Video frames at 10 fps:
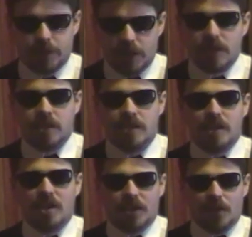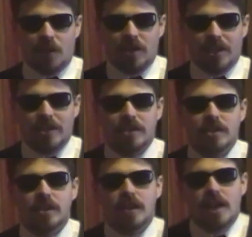It doesn't start there either.
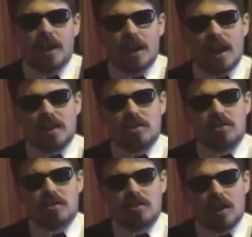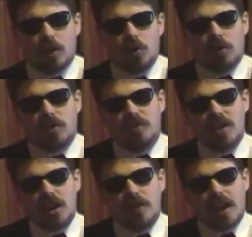Yes, across
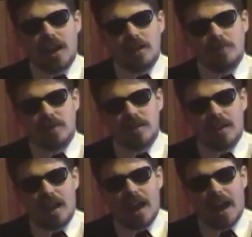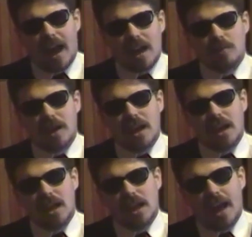video games,
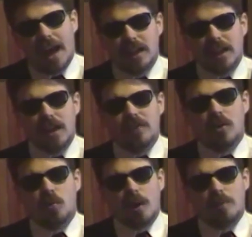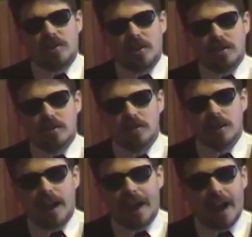anime, and even a website,
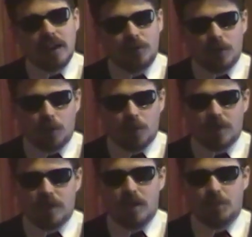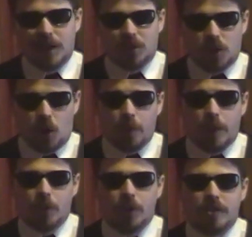and of course the obligatory
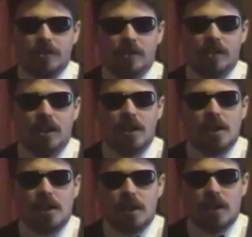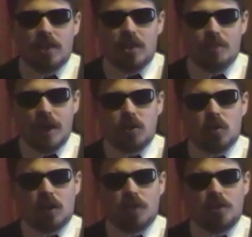comic books, the
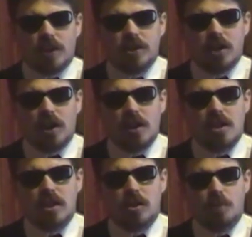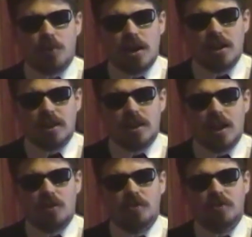Matrix franchise spread
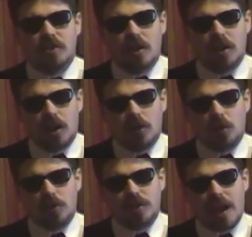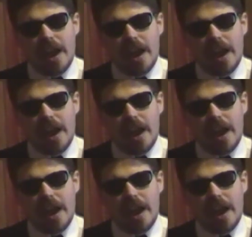itself across